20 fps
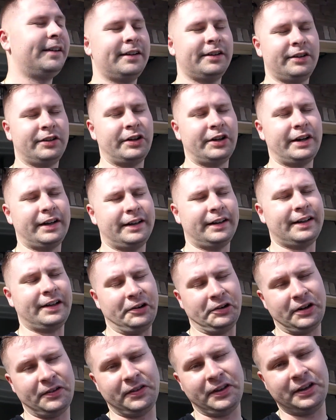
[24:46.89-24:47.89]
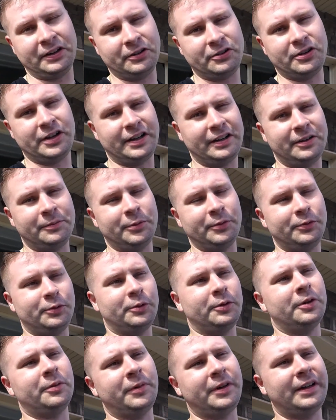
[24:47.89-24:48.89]
Sorry, I don't have the energy I did
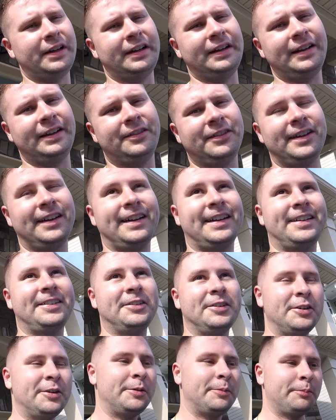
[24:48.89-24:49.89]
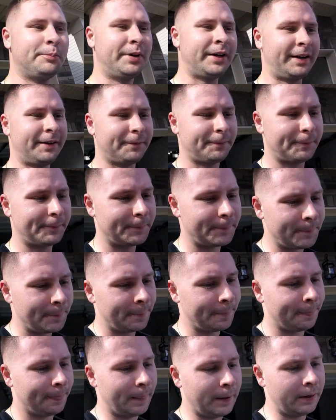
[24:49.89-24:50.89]
before. I'm kind of dead right now. But
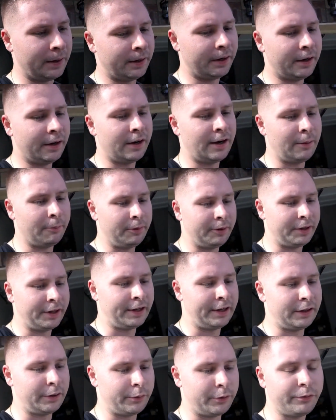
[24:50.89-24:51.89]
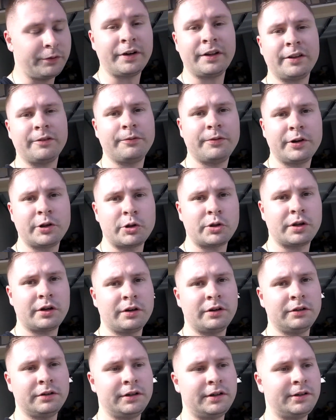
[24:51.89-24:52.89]
I'm glad that we finally finished the
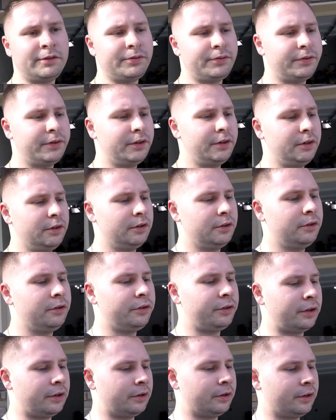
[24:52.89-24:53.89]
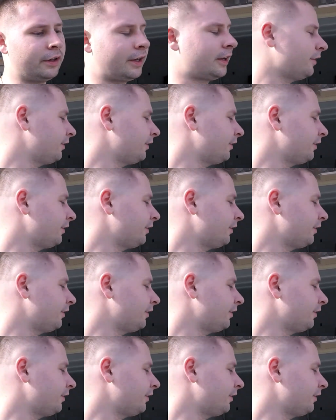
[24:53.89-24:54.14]
car off. So like I